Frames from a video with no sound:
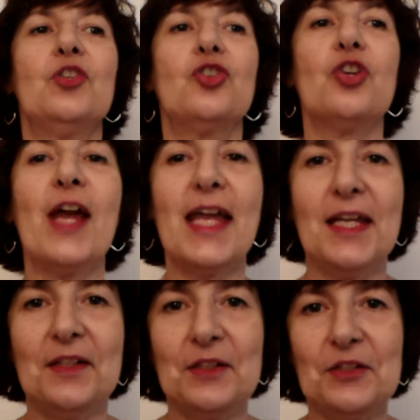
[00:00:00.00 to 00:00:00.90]

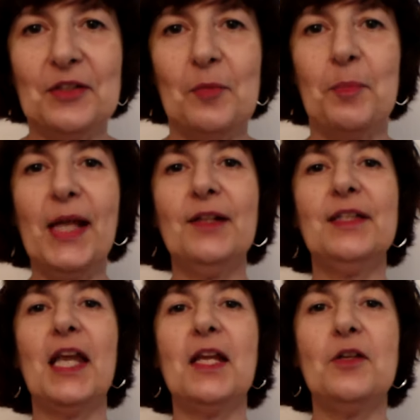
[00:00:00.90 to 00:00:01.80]
trained,
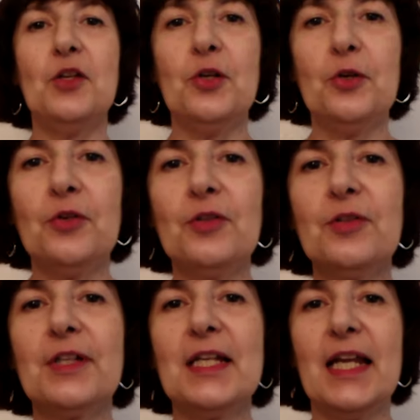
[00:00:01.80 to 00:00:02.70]
building neural
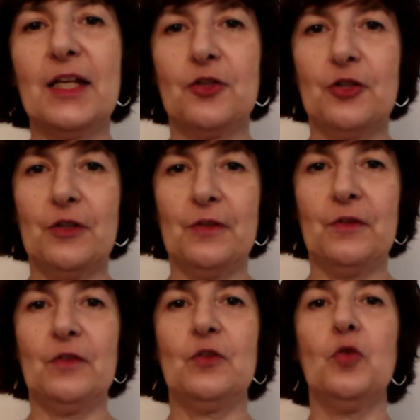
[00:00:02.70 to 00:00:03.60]

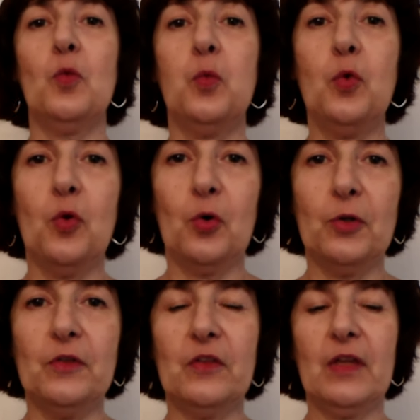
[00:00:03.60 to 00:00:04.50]
connections
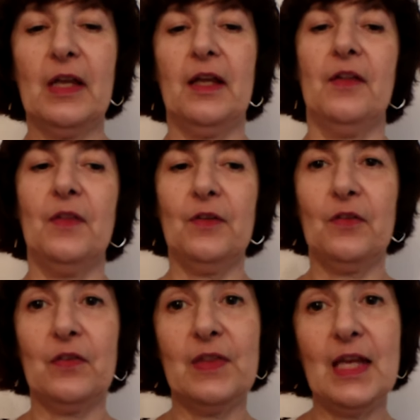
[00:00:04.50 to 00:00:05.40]
towards
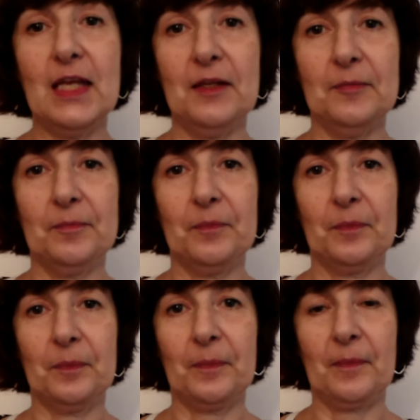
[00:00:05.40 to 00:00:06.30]
this thing.
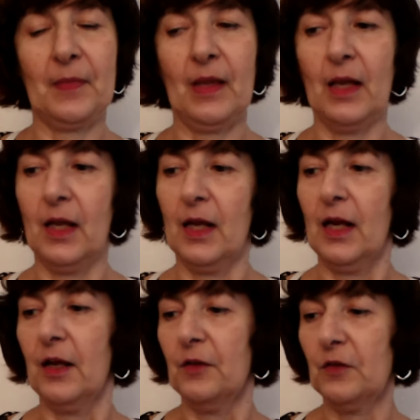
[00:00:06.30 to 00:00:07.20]

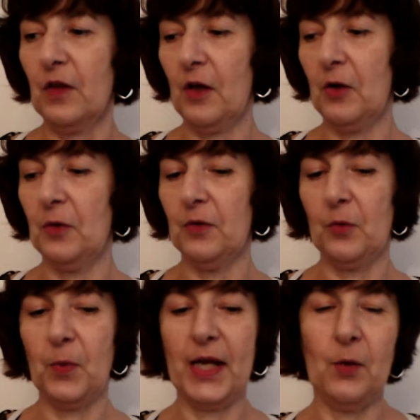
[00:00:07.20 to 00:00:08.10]
So
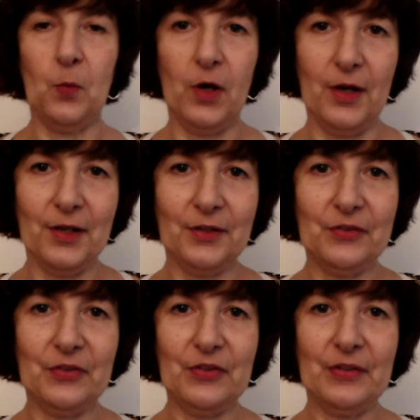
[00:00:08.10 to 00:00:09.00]
the way it
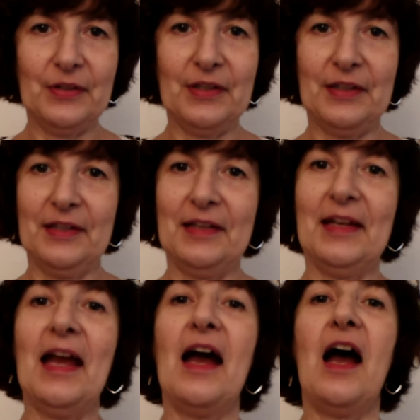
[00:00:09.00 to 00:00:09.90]
works,
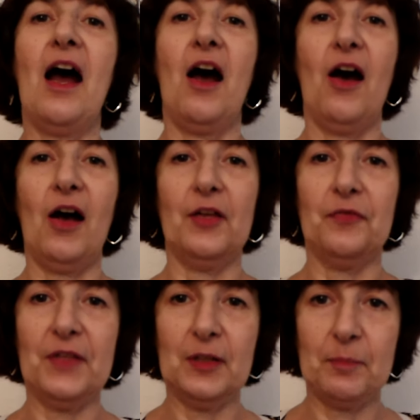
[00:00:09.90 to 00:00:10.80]
I
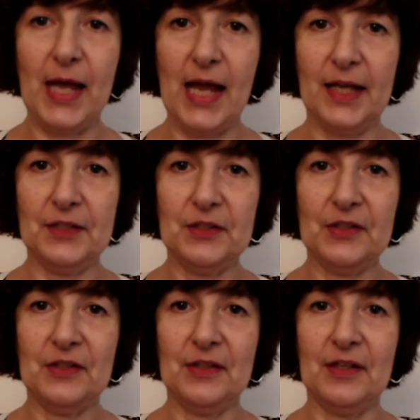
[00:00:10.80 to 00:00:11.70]
feel bad,
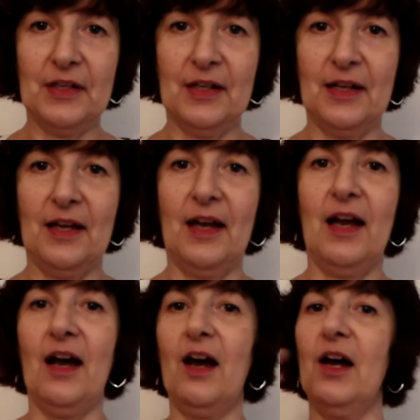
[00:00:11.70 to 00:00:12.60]

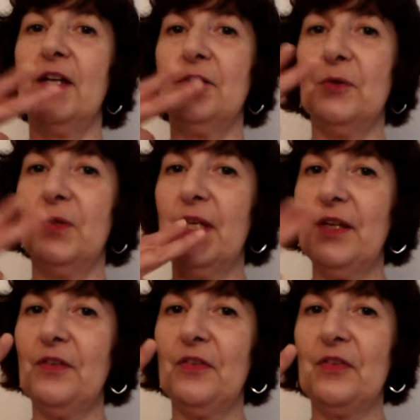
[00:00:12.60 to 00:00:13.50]
I do
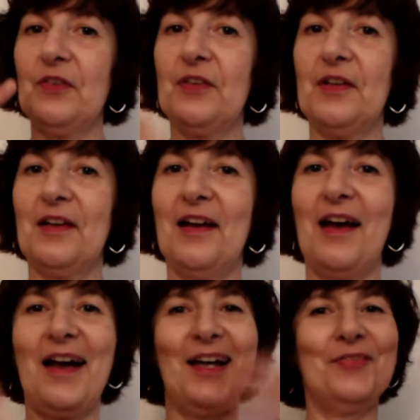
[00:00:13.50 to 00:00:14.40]
this,
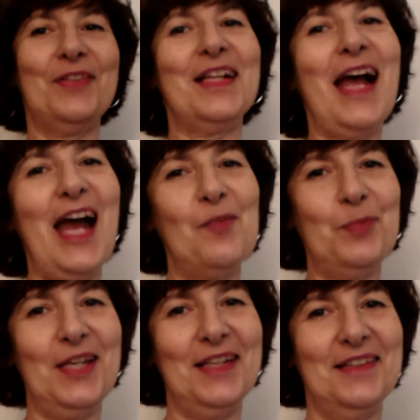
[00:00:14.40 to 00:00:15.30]
I feel
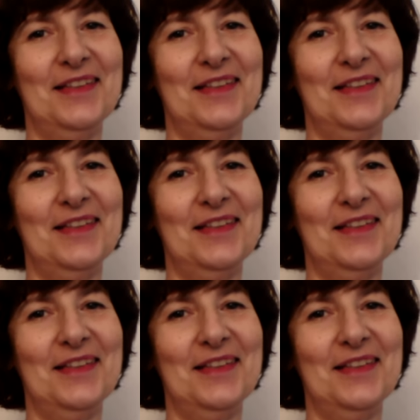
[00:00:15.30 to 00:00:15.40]
happy.